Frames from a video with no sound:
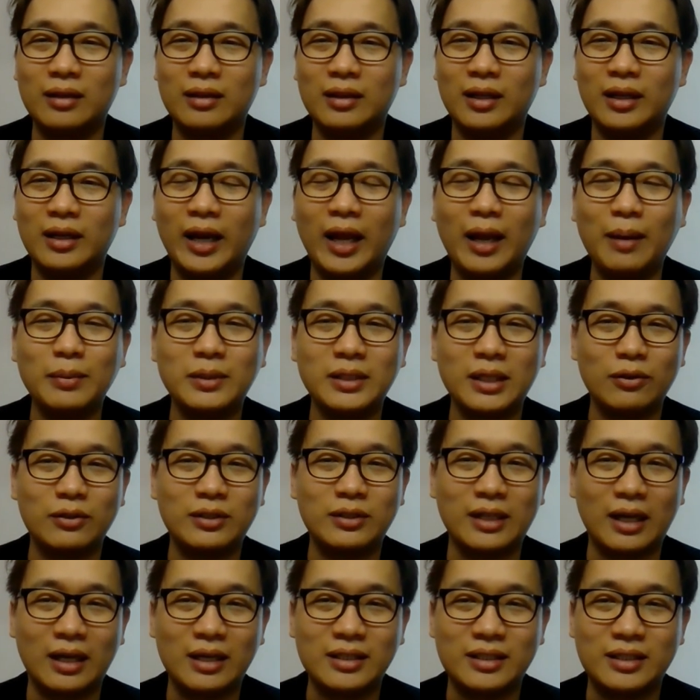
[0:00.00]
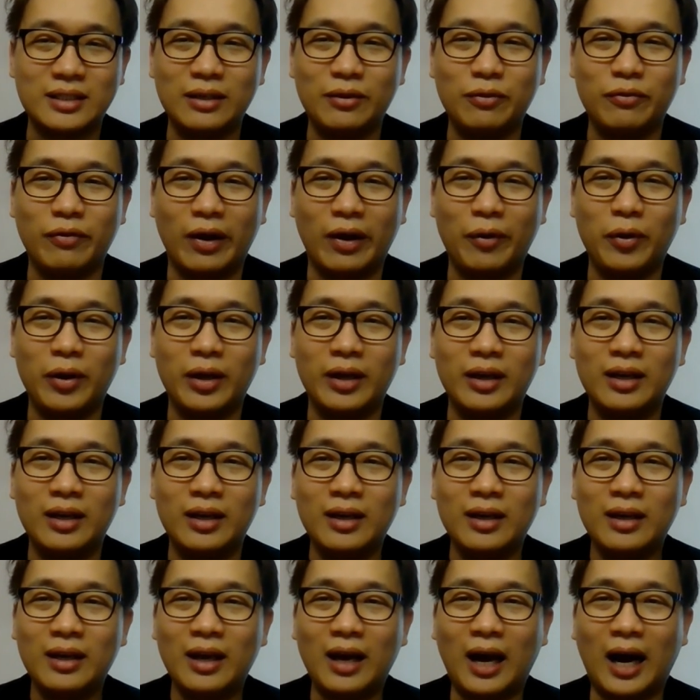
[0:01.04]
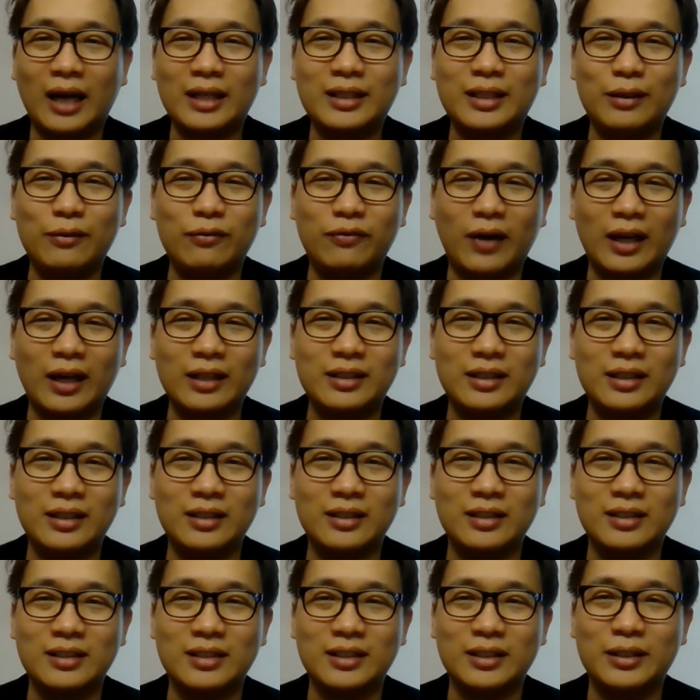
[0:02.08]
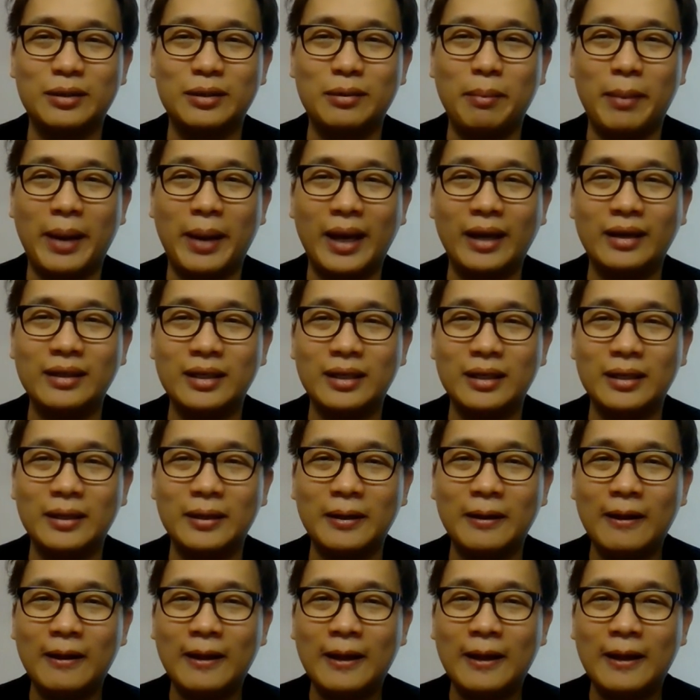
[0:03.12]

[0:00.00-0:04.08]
The name sounds sexy, very arty-farty in a certain manner.